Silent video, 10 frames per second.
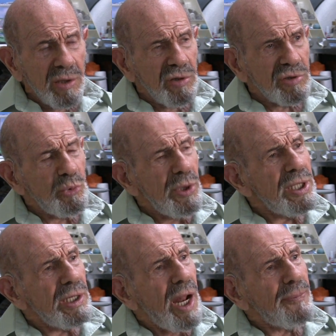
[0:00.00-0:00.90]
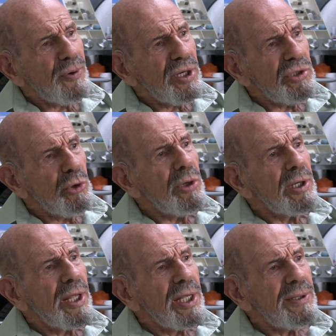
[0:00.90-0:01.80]
because we can operate your
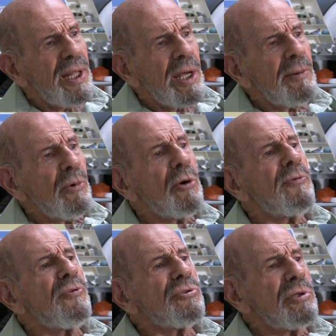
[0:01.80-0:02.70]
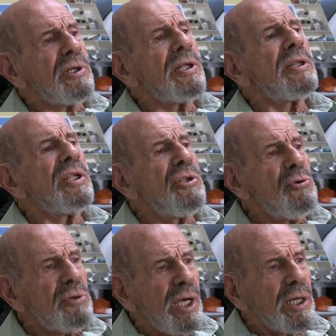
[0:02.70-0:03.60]
land more efficiently than
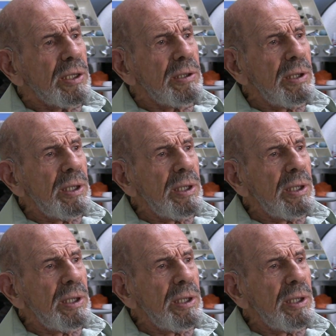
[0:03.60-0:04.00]
you can,